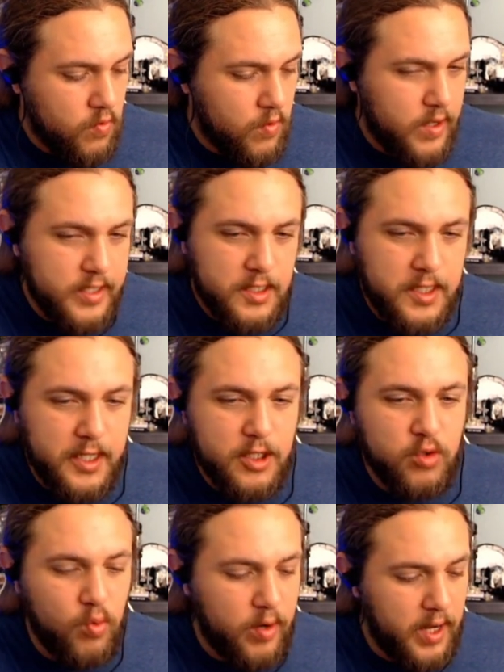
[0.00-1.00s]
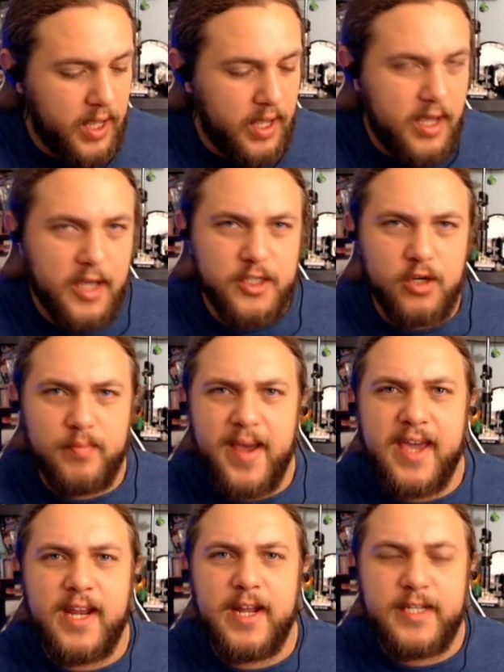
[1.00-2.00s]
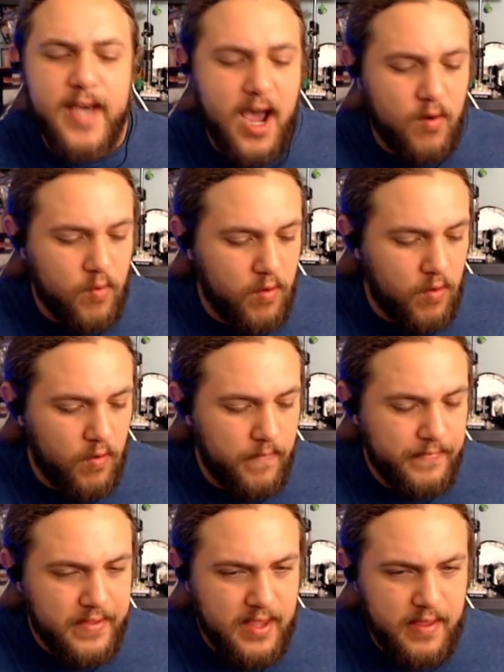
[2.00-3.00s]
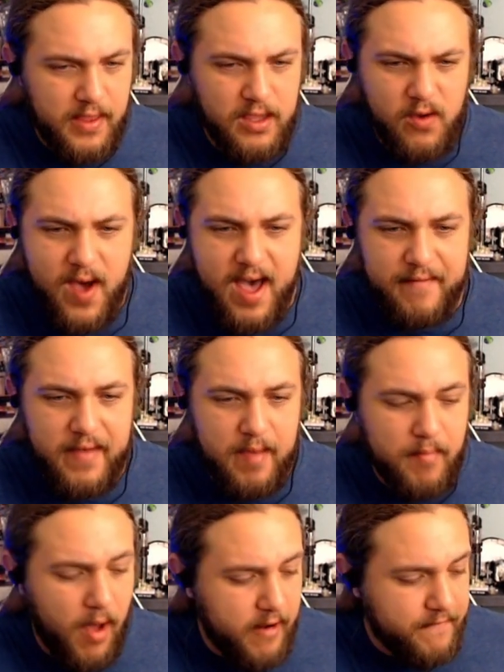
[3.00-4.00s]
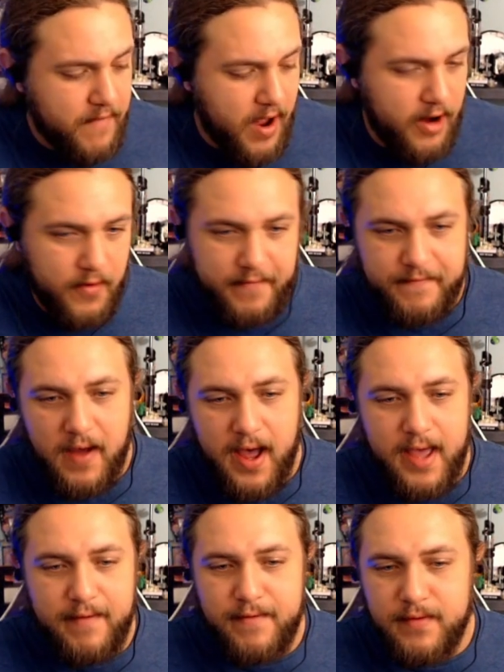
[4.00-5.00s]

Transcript: 1d20 because you're making an attack roll and you have a modifier of 5.